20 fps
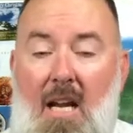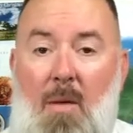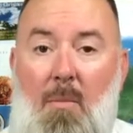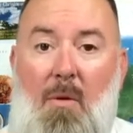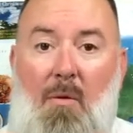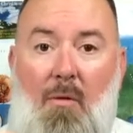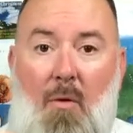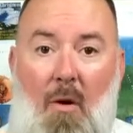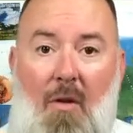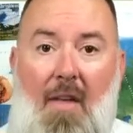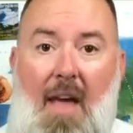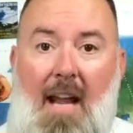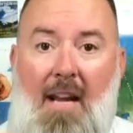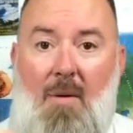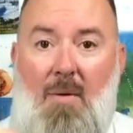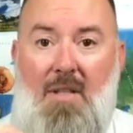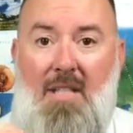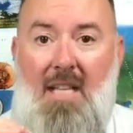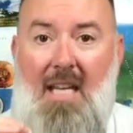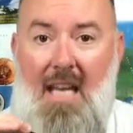Before that,
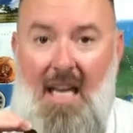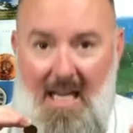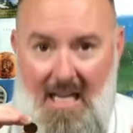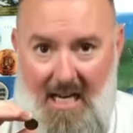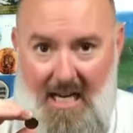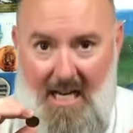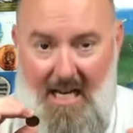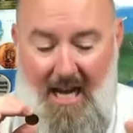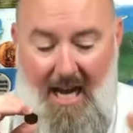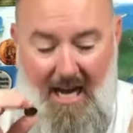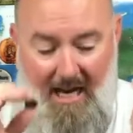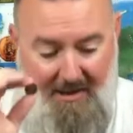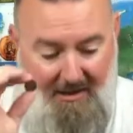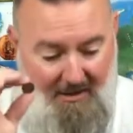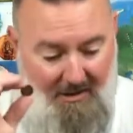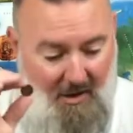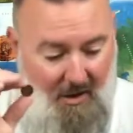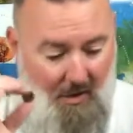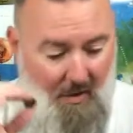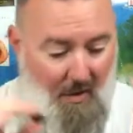it was the Indian head.
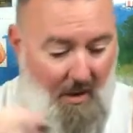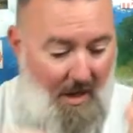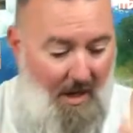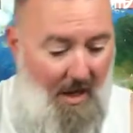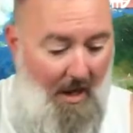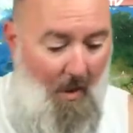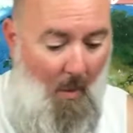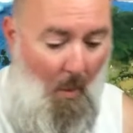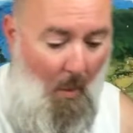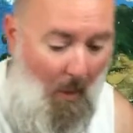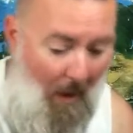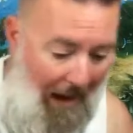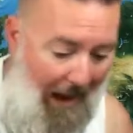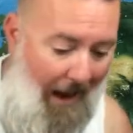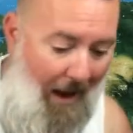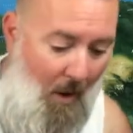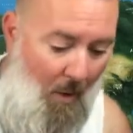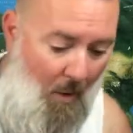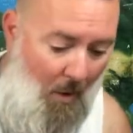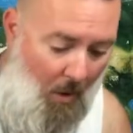So,
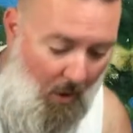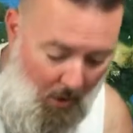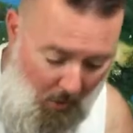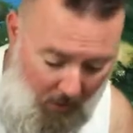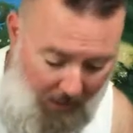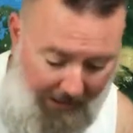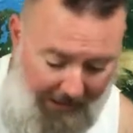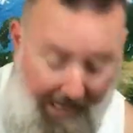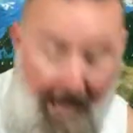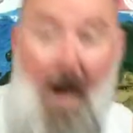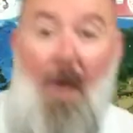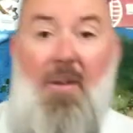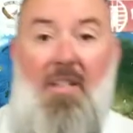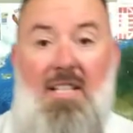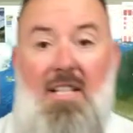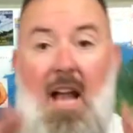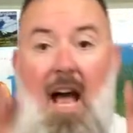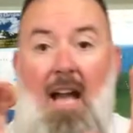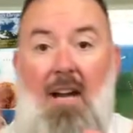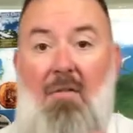wow. Holy cow.
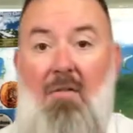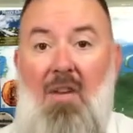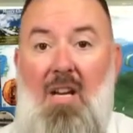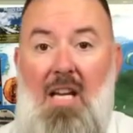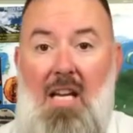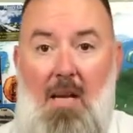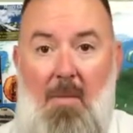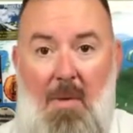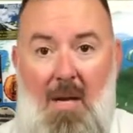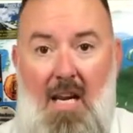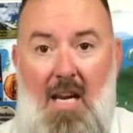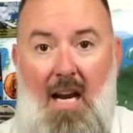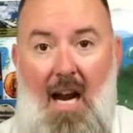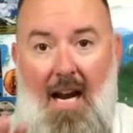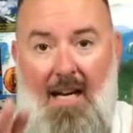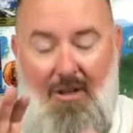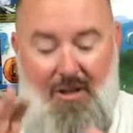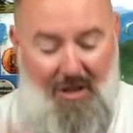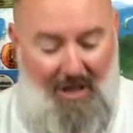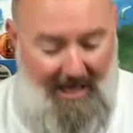It's not a VDB.
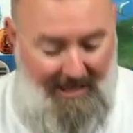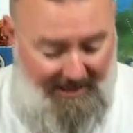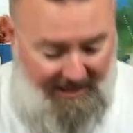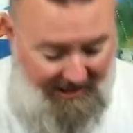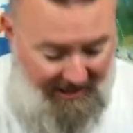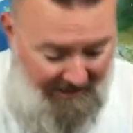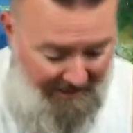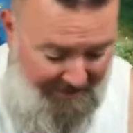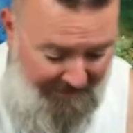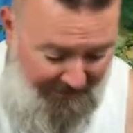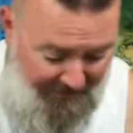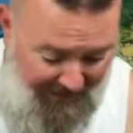I checked it.